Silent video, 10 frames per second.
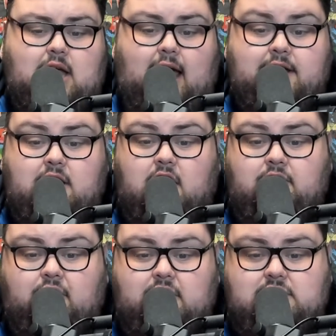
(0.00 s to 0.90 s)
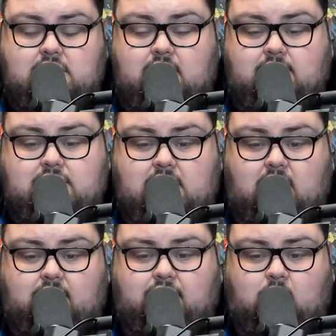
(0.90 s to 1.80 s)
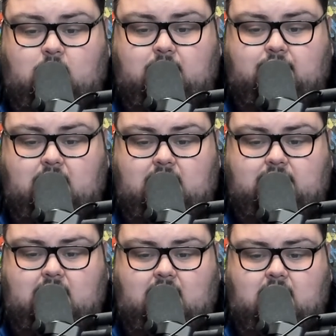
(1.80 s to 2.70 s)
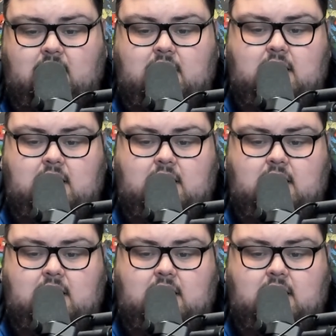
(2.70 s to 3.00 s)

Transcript: Had 9 fights in the UFC, gone 4-5 there.